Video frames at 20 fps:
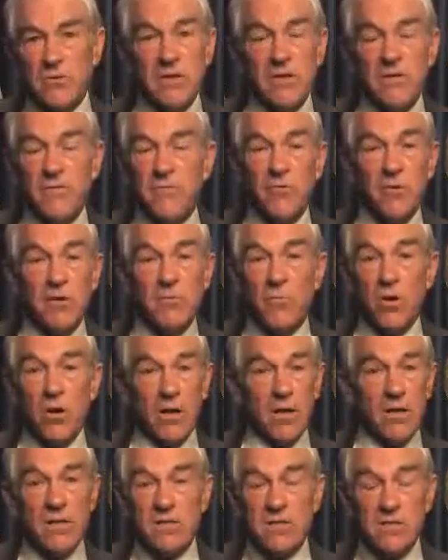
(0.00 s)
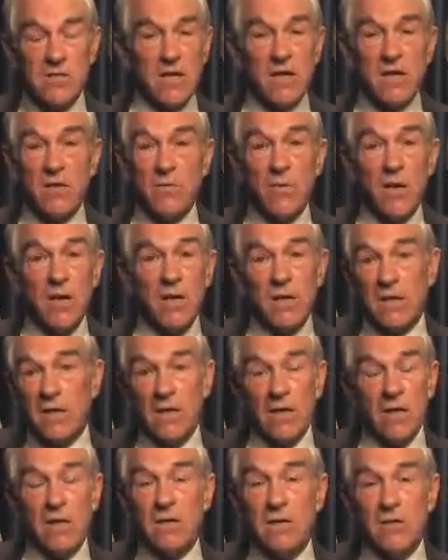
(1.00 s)
are in the free market and the sound money in
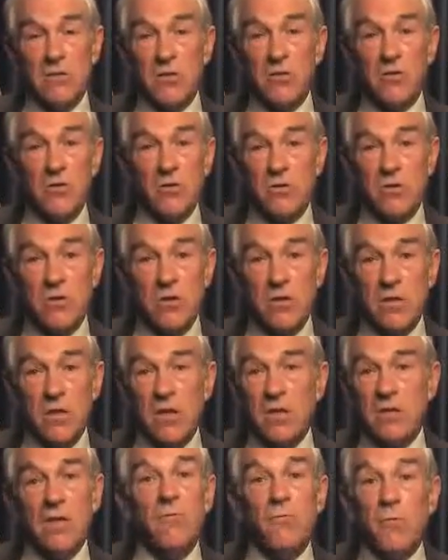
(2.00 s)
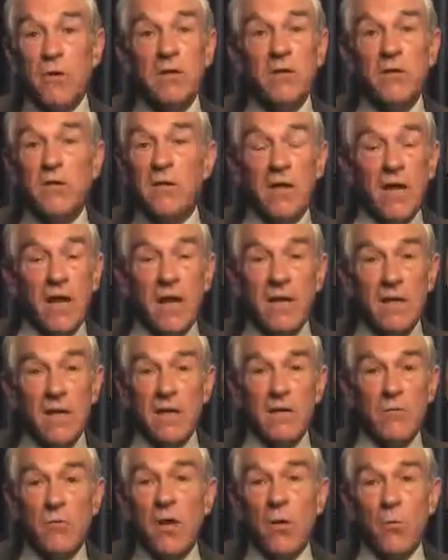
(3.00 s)
our Constitution. So if we did that,
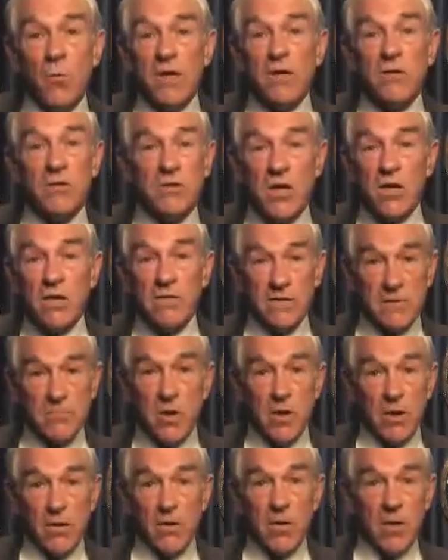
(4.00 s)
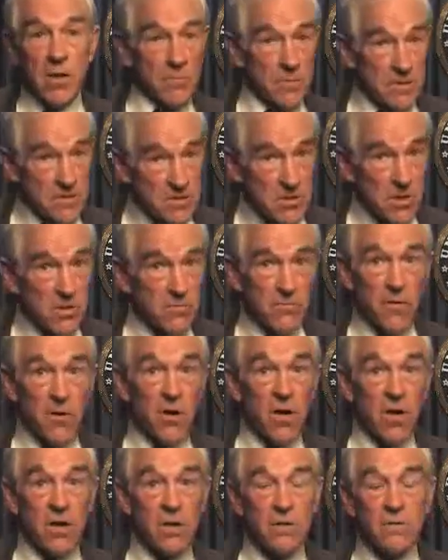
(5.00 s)
we could solve these problems. But so
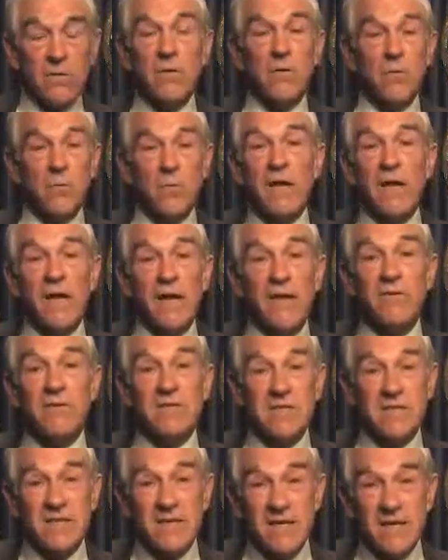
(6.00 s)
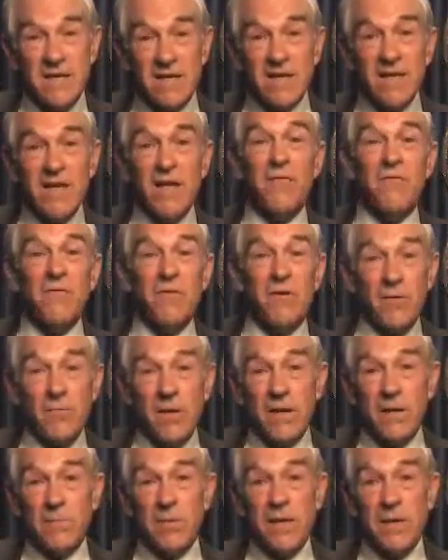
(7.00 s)
far, we haven't seen very
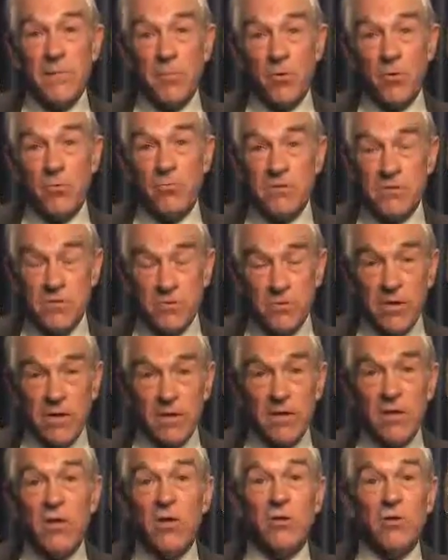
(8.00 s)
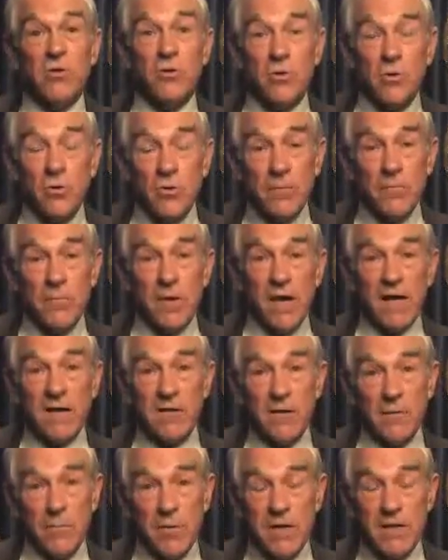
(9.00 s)
many people resorting to going back
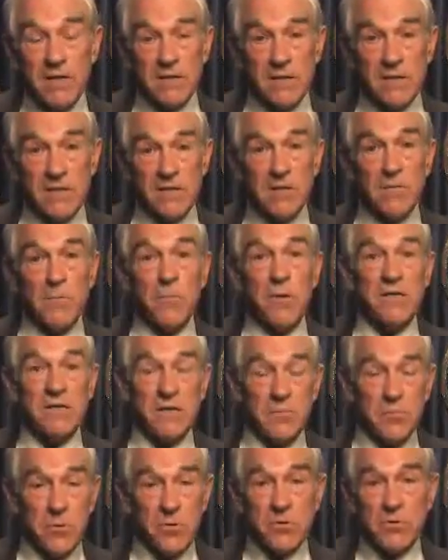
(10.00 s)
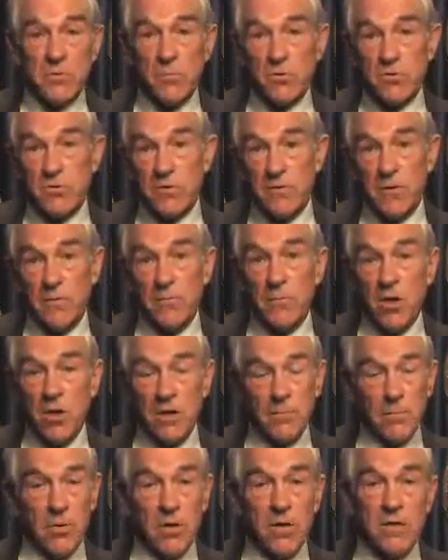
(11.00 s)
to the basic principles of the
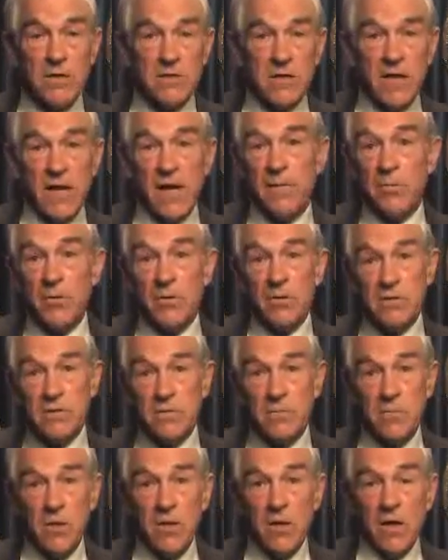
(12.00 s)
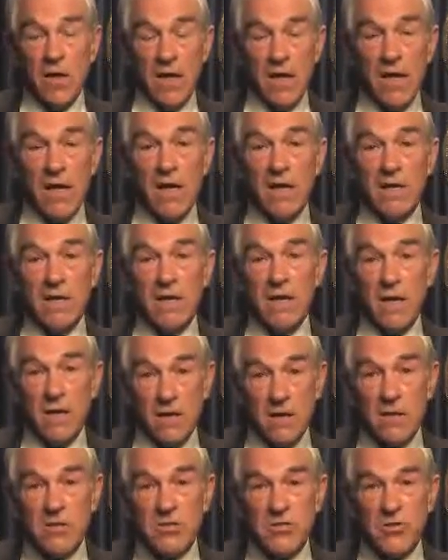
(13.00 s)
marketplace, capitalism, and our
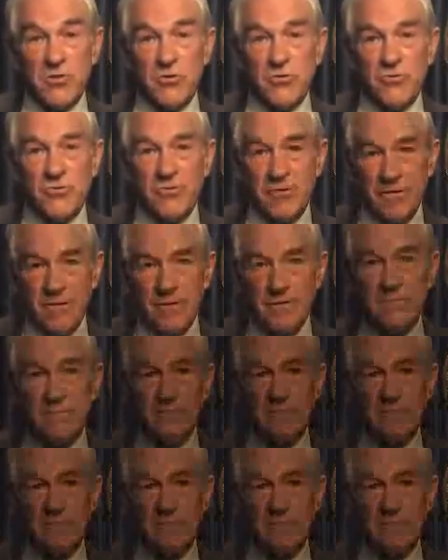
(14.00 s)
Constitution.